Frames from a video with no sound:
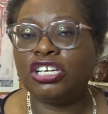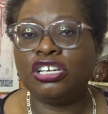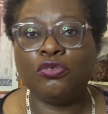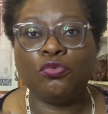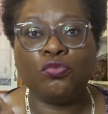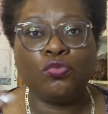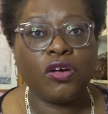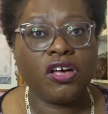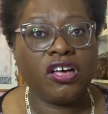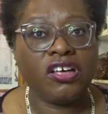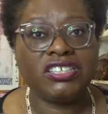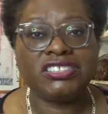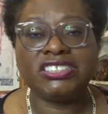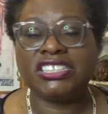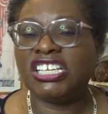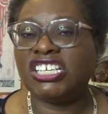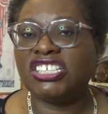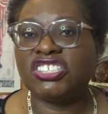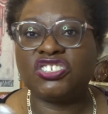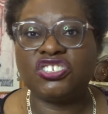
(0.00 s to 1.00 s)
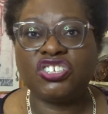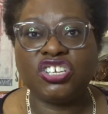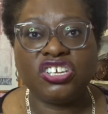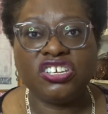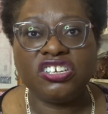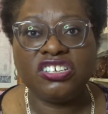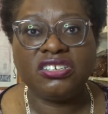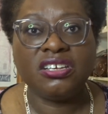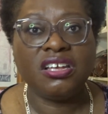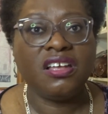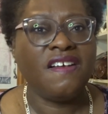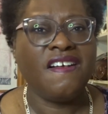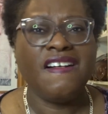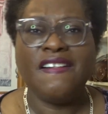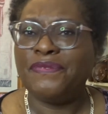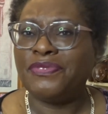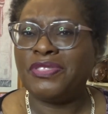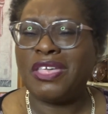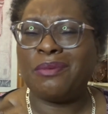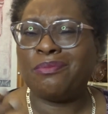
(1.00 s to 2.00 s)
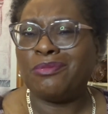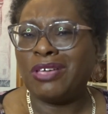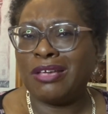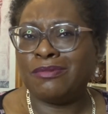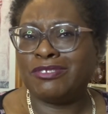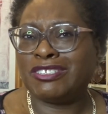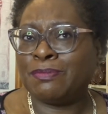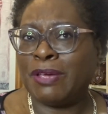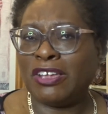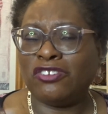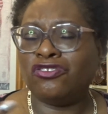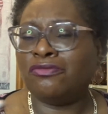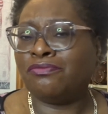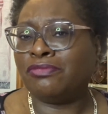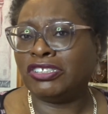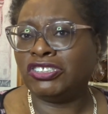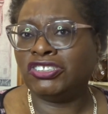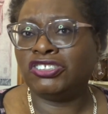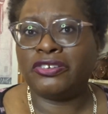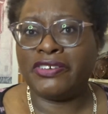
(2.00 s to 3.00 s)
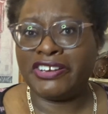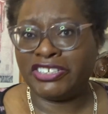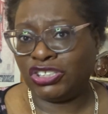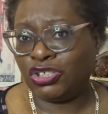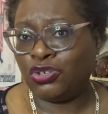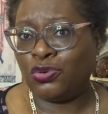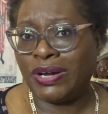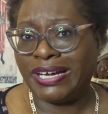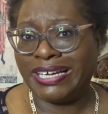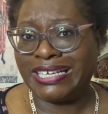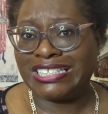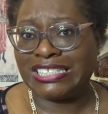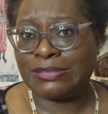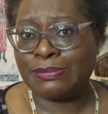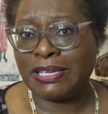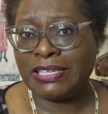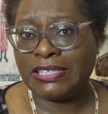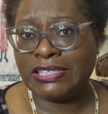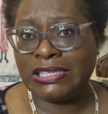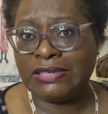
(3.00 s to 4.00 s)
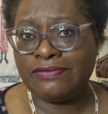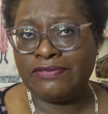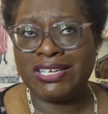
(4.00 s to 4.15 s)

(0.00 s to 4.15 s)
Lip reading: It works. It's good. The Spectrum brushes are actually quite expensive.